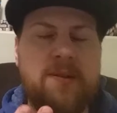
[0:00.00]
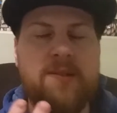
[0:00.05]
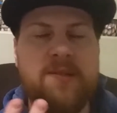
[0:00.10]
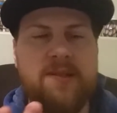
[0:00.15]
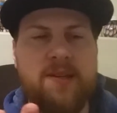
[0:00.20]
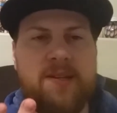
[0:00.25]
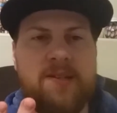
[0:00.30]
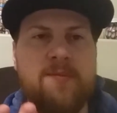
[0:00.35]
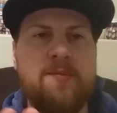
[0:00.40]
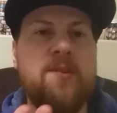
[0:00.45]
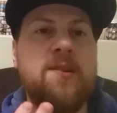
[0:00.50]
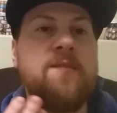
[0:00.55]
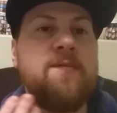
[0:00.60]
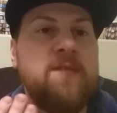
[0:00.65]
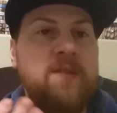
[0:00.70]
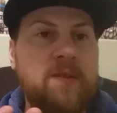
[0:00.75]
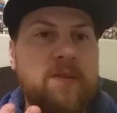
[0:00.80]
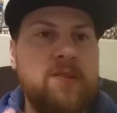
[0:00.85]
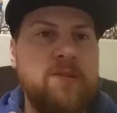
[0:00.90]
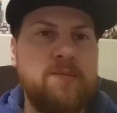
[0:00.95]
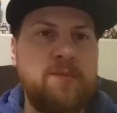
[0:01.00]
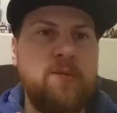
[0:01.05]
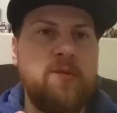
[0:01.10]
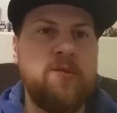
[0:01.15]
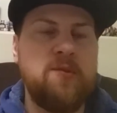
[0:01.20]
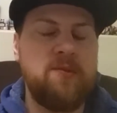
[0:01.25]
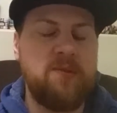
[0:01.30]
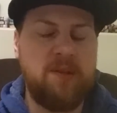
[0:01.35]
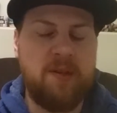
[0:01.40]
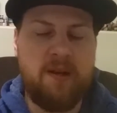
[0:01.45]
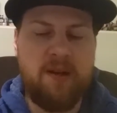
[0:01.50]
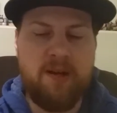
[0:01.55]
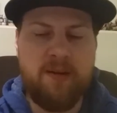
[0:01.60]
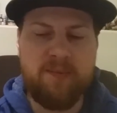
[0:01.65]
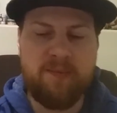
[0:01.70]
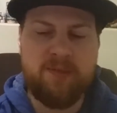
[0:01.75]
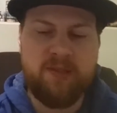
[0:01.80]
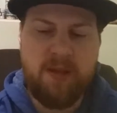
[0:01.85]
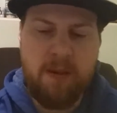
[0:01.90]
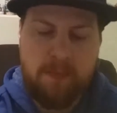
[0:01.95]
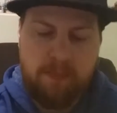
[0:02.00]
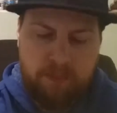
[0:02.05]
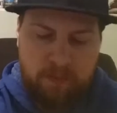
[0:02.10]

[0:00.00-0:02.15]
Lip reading: not taste smoother, it feels smoother in the gums.